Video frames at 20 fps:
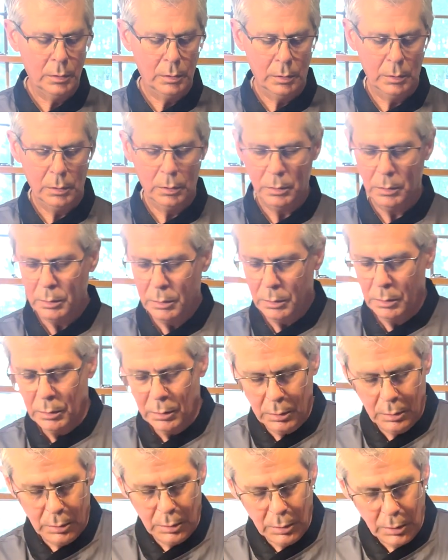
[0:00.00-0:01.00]

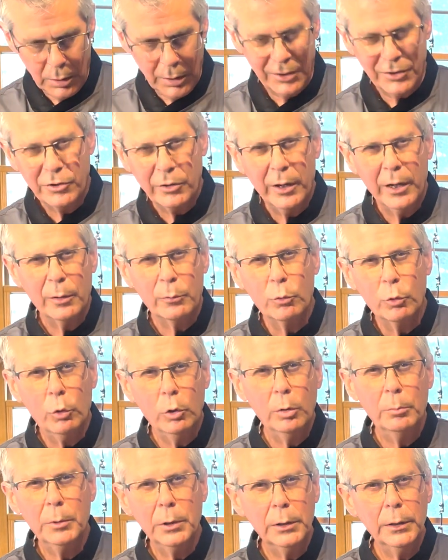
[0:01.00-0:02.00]
I try to
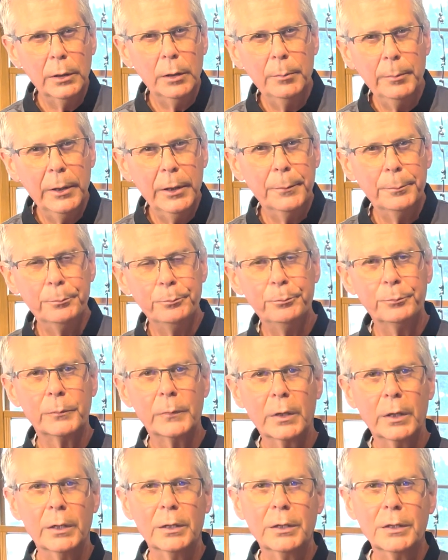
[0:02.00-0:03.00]
roll them a little bit.
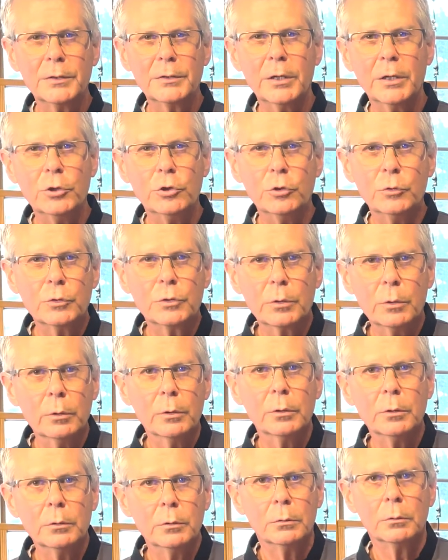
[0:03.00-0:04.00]
Kind of gets that juice
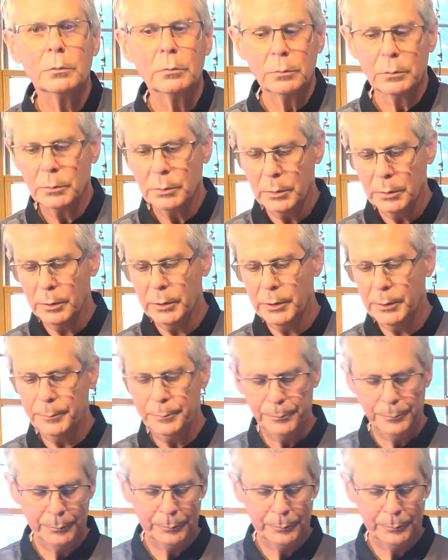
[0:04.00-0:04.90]
going. All right.